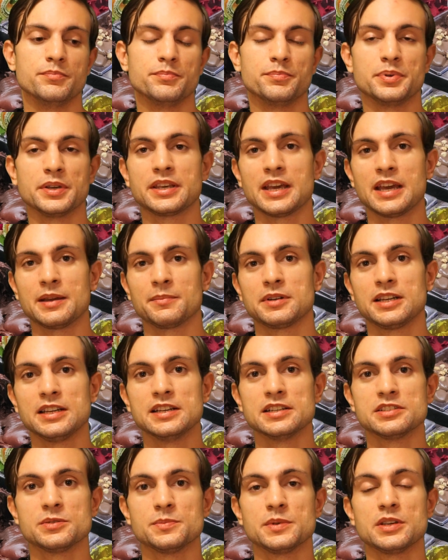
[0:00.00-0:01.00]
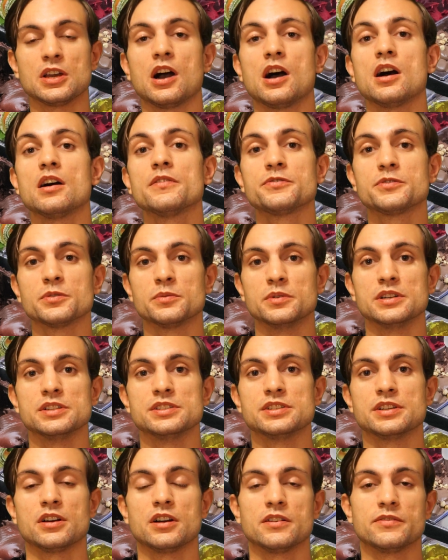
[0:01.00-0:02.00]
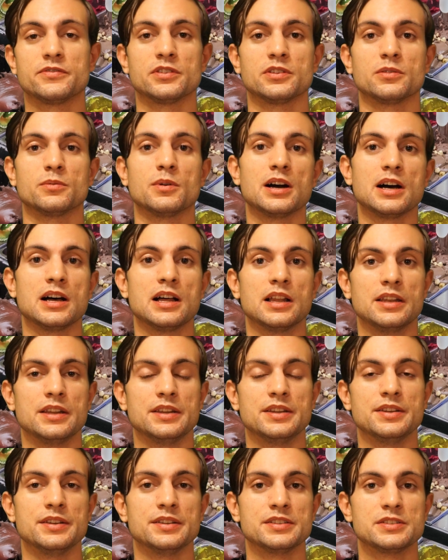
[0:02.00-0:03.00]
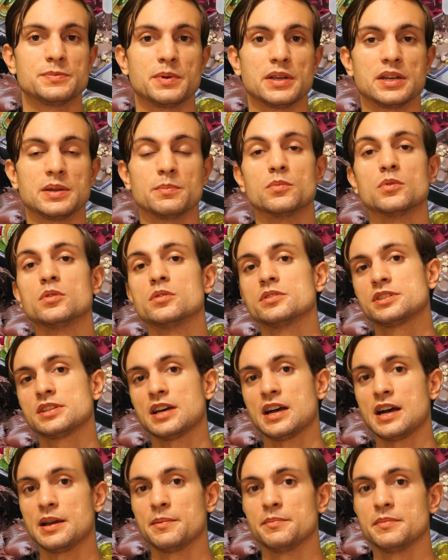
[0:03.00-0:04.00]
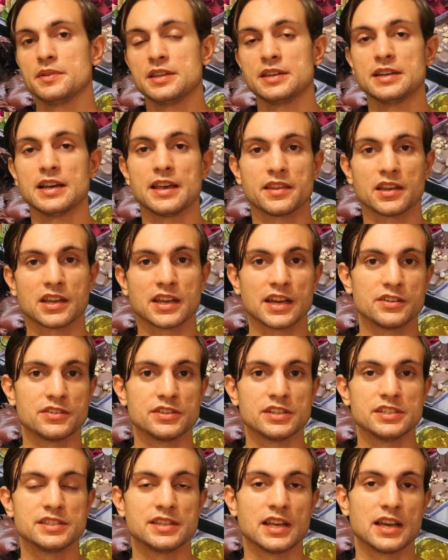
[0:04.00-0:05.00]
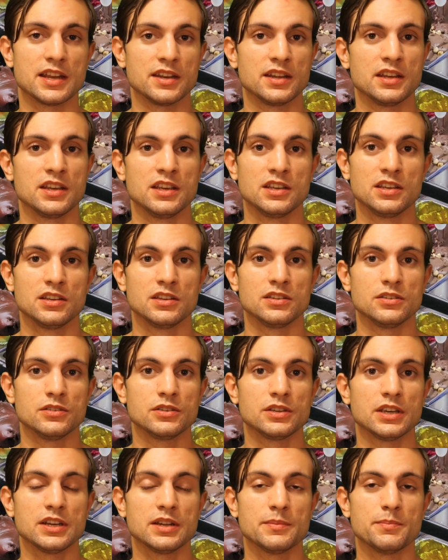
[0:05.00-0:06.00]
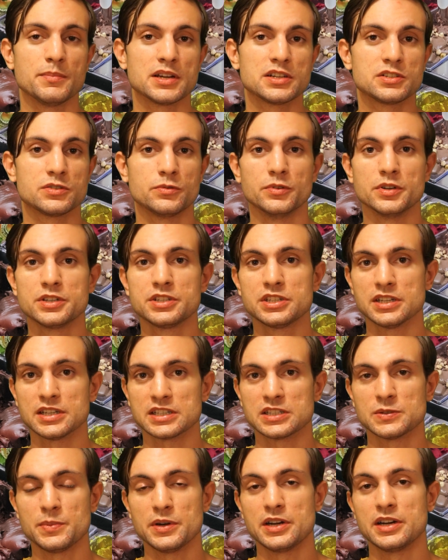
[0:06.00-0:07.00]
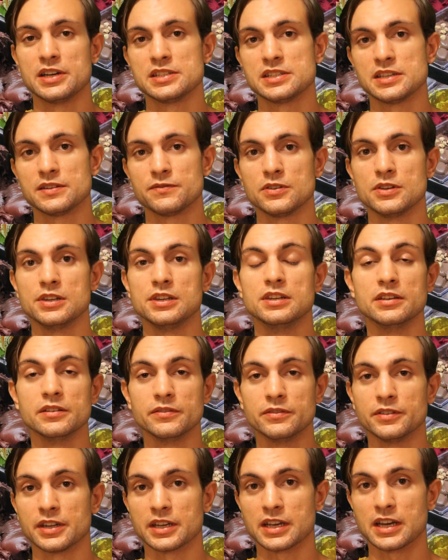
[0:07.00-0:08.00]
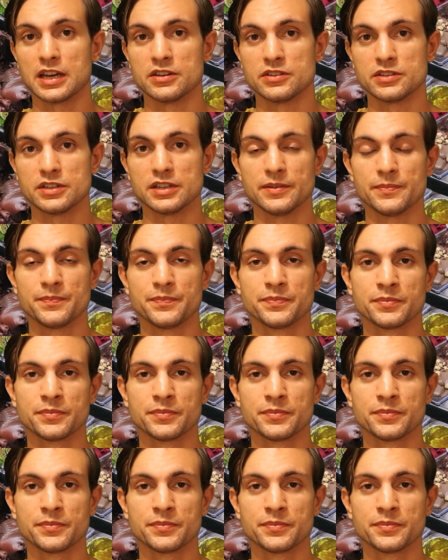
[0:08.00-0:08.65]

became clear to me afterwards and after a while and spending more time in other countries that you get a much richer experience if you live in a country.